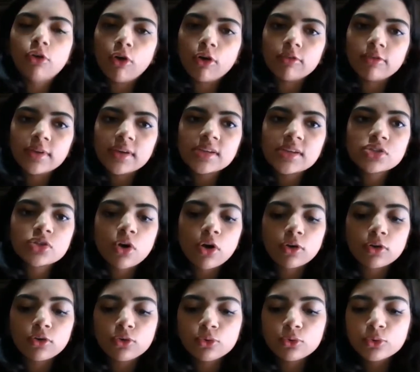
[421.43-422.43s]
always
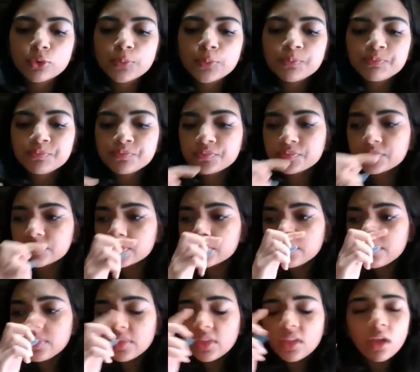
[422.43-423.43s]
sort to
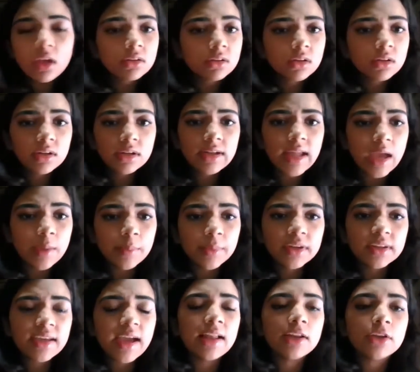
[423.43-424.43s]
the
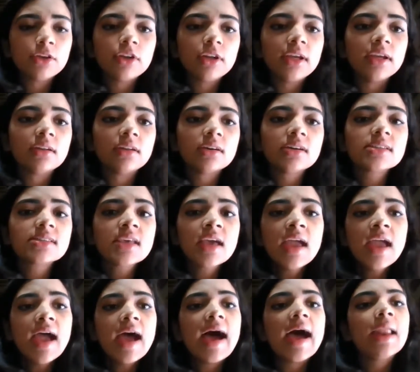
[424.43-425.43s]
retirement calculators
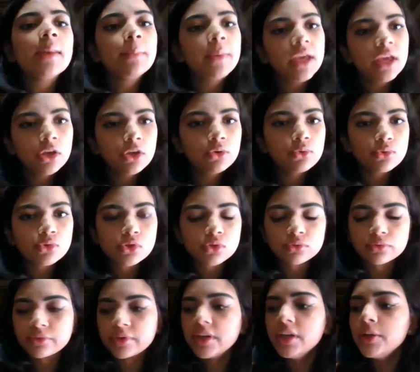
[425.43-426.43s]
and make use
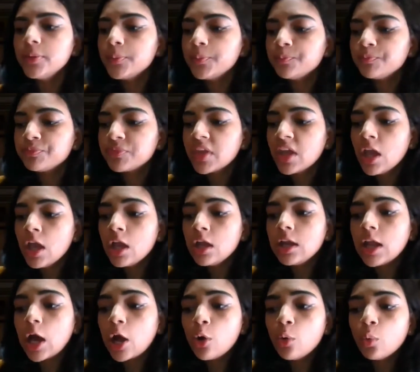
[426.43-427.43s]
of it.
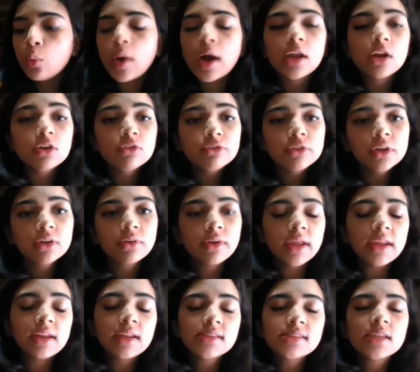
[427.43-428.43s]
Now, one of the
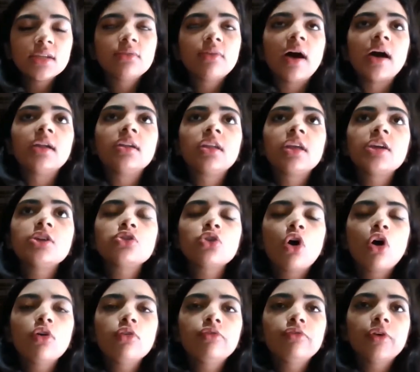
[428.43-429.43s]
greatest advantage
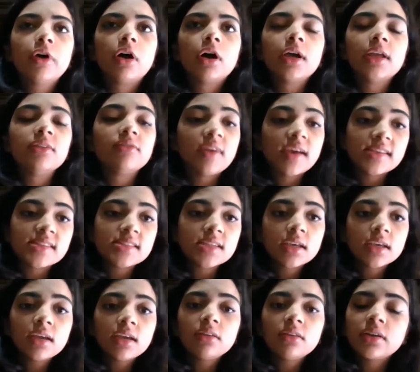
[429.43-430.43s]
of
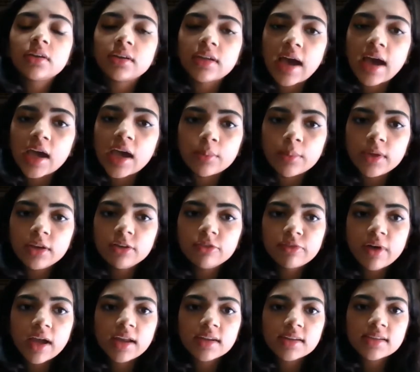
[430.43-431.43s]
investing in retirement
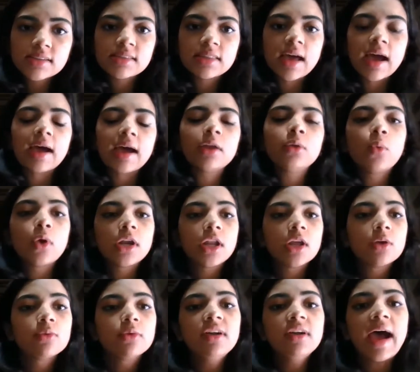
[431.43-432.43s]
fund is that
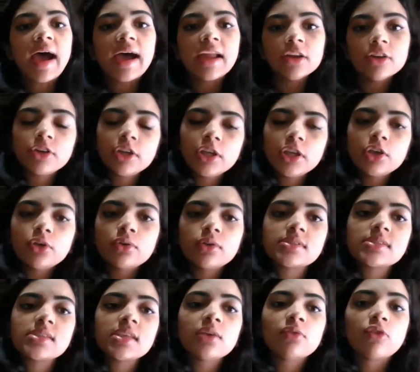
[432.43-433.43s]
whatever annuity you
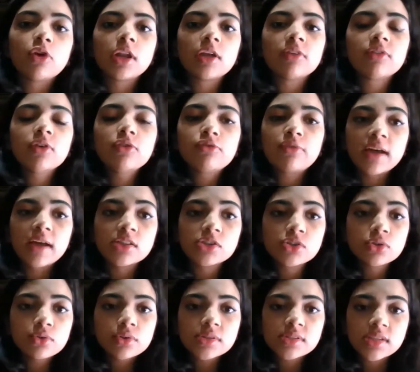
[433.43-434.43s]
receive, whatever funds
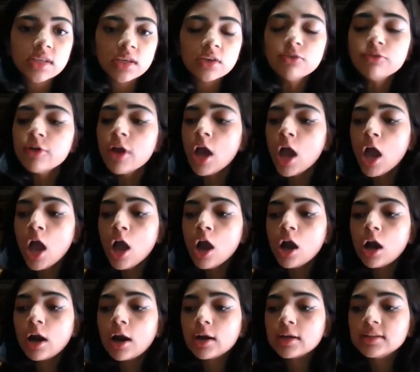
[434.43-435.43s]
you receive,
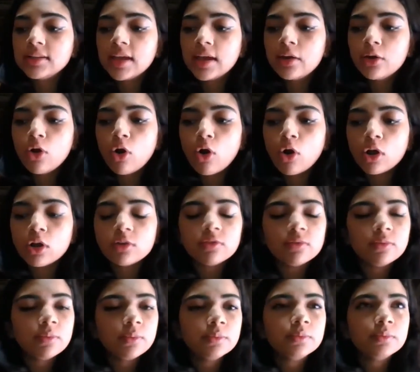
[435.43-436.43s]
they are all,
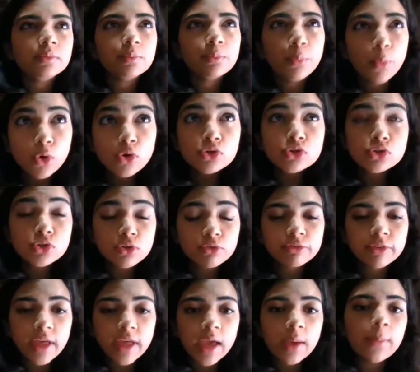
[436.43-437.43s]
most of
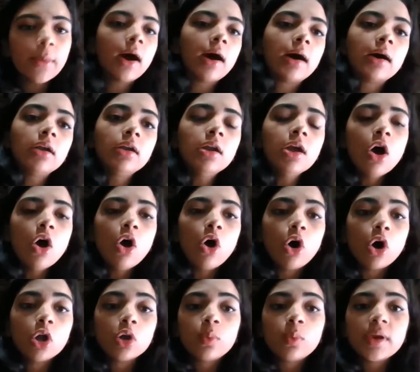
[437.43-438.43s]
them are
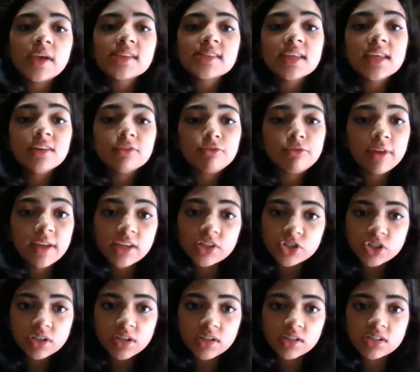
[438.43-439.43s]
always
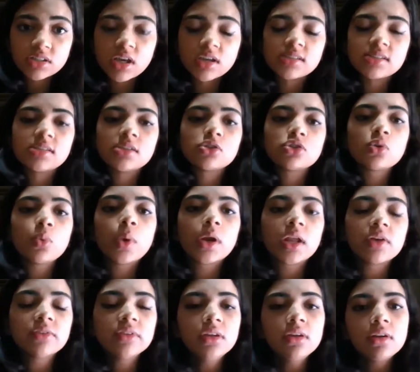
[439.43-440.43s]
inflation adjusted. So
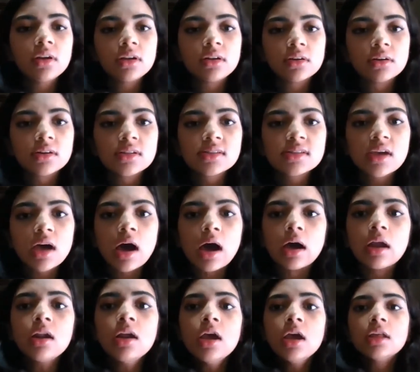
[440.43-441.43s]
whatever the returns
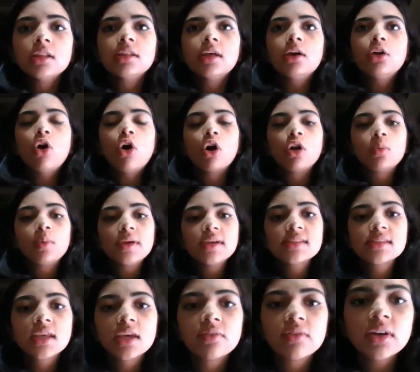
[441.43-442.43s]
are, they're
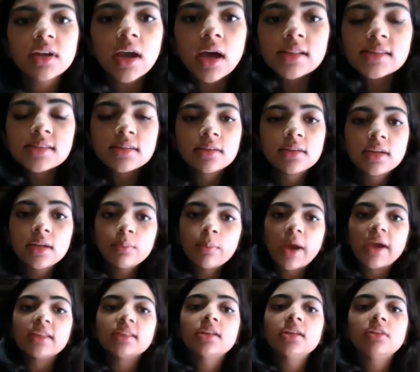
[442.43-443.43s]
always given considered in
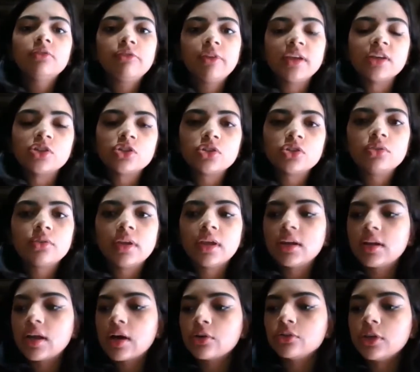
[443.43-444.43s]
mind the inflation
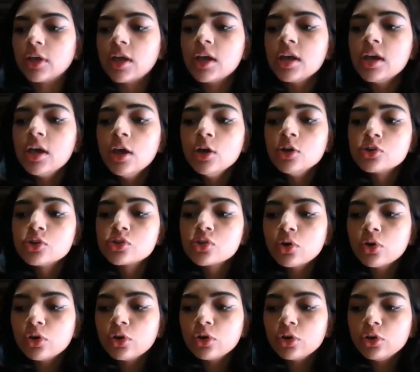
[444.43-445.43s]
rate out there.
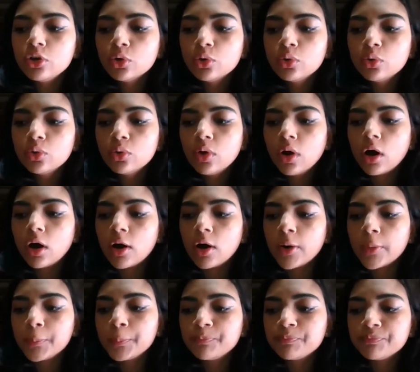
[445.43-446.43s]
So you
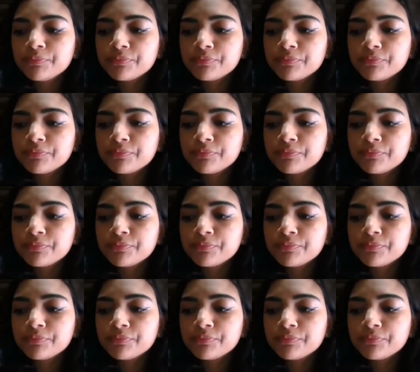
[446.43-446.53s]
are